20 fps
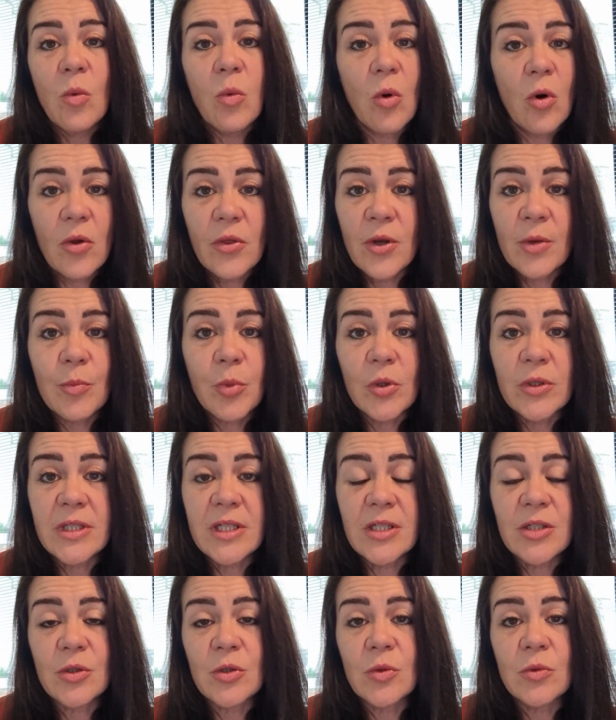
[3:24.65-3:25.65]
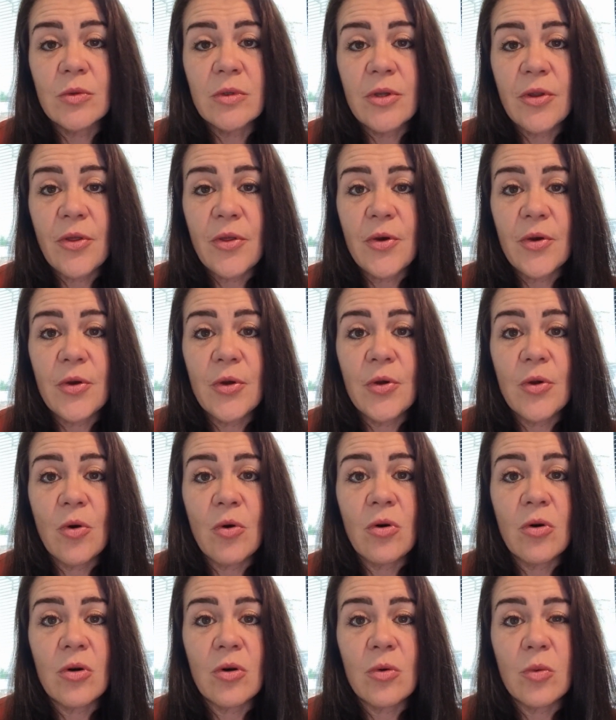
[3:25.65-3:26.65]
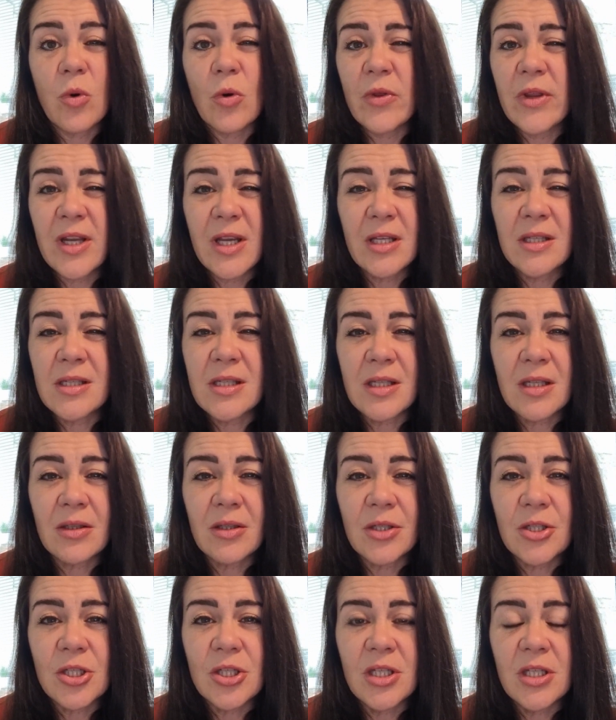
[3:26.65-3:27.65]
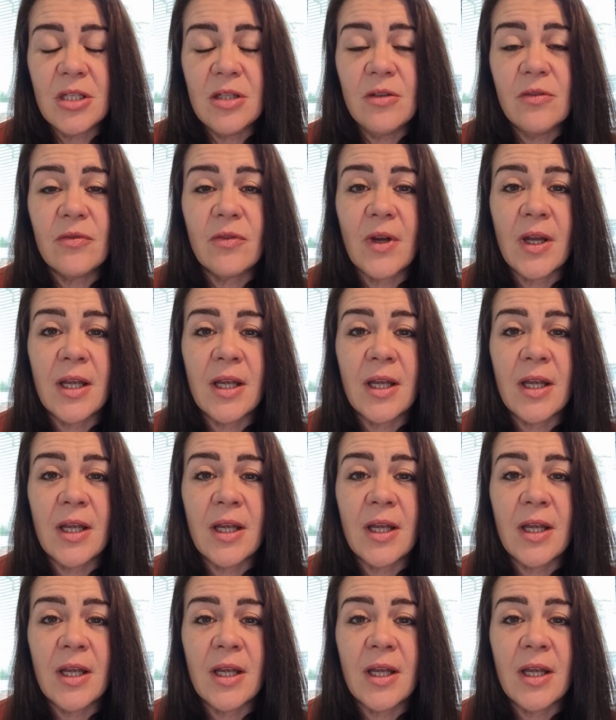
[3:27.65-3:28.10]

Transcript: what their bodies are going through or what they can still achieve,